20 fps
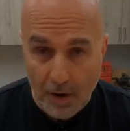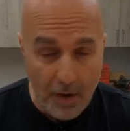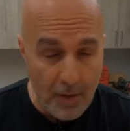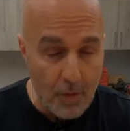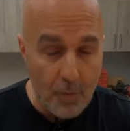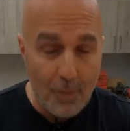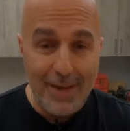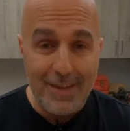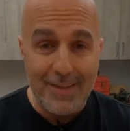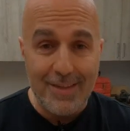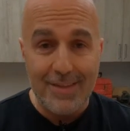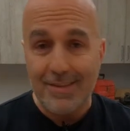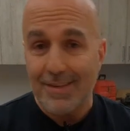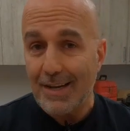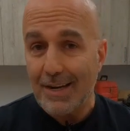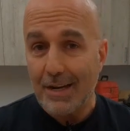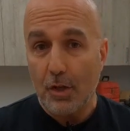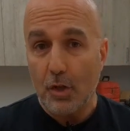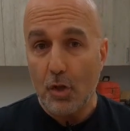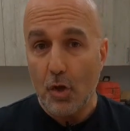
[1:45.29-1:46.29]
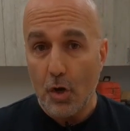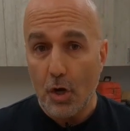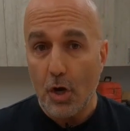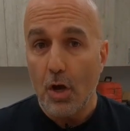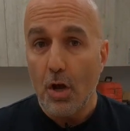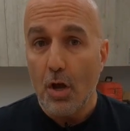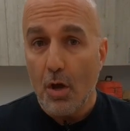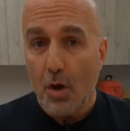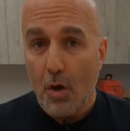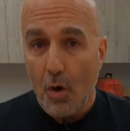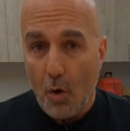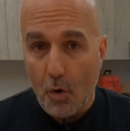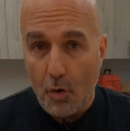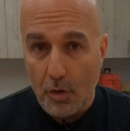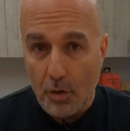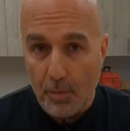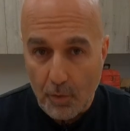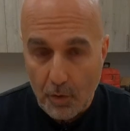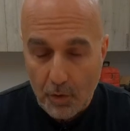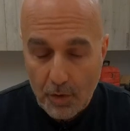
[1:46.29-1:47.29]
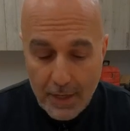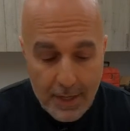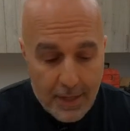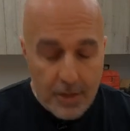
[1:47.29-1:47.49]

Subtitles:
Otherwise it's going to look horrible.